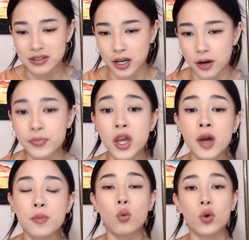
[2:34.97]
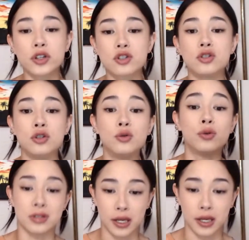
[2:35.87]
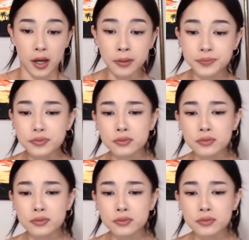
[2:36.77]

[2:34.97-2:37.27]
there. But once you sign up,